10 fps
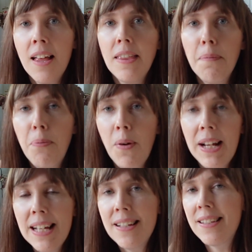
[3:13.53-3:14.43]
The
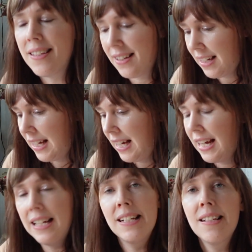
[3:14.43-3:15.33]
point is,
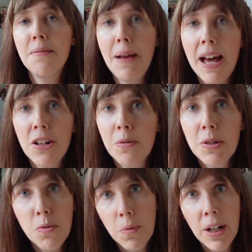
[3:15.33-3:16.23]
it doesn't matter
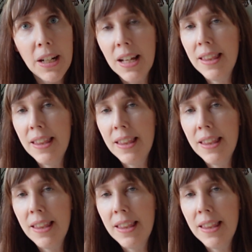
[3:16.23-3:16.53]
which one